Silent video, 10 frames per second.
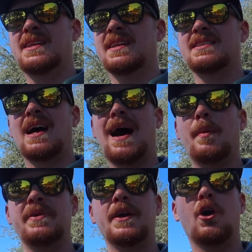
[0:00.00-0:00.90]
it's not
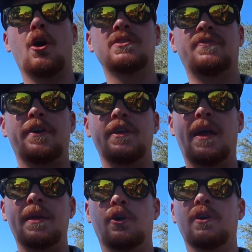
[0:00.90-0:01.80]
hoppy at all. Yeah. It's very
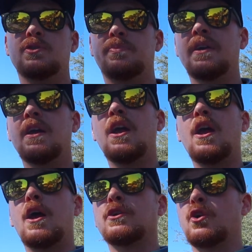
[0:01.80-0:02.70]
light and crisp.
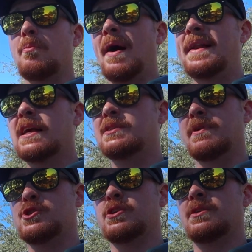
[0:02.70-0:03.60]
Nice. So my next
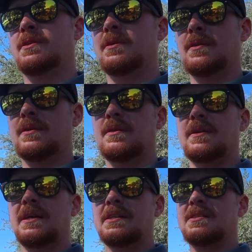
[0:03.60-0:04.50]
mission
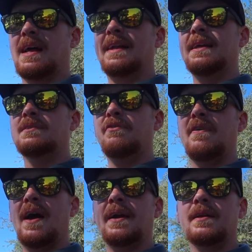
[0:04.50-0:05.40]
is I need to
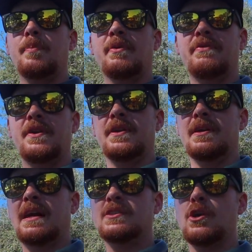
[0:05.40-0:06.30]
find a
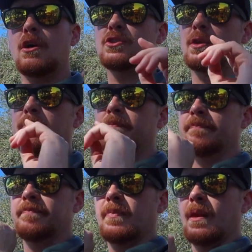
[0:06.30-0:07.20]
pavilion. I saw some
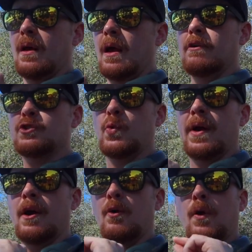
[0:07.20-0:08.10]

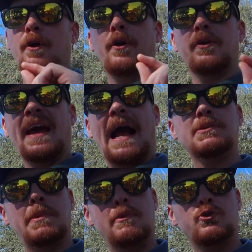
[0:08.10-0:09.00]
elsewhere where
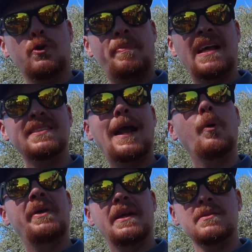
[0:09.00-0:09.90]
cast members were passing
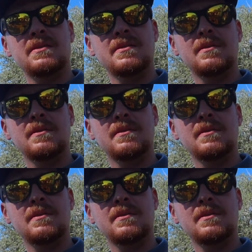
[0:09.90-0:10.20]
out pins